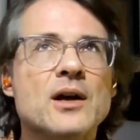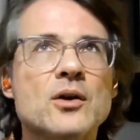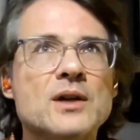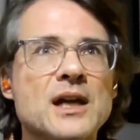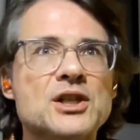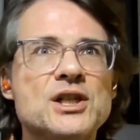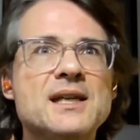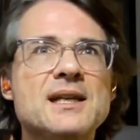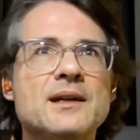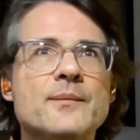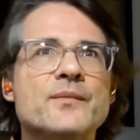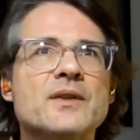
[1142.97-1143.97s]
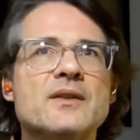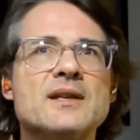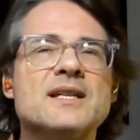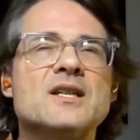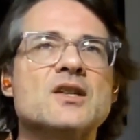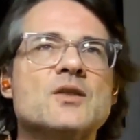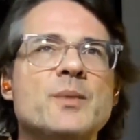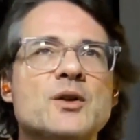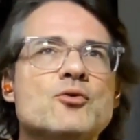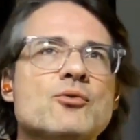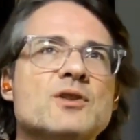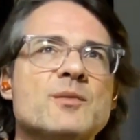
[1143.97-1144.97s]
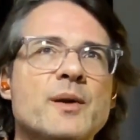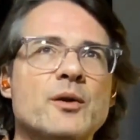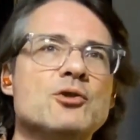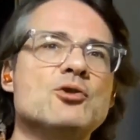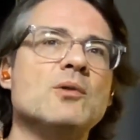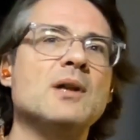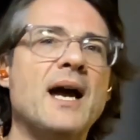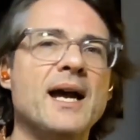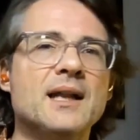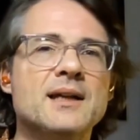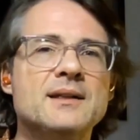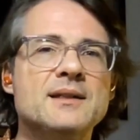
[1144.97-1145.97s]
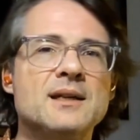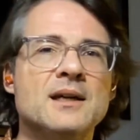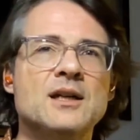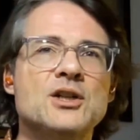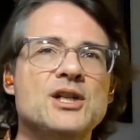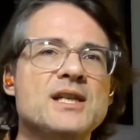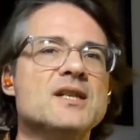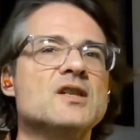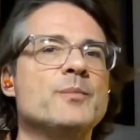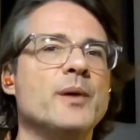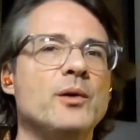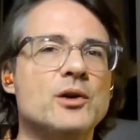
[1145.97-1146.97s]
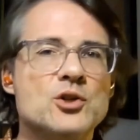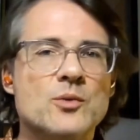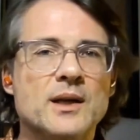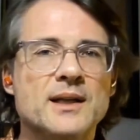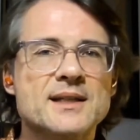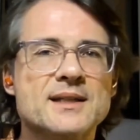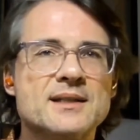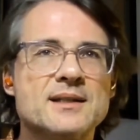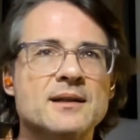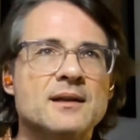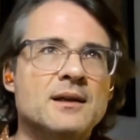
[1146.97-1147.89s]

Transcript: okay, this is a spiritual island. She's a spiritualist.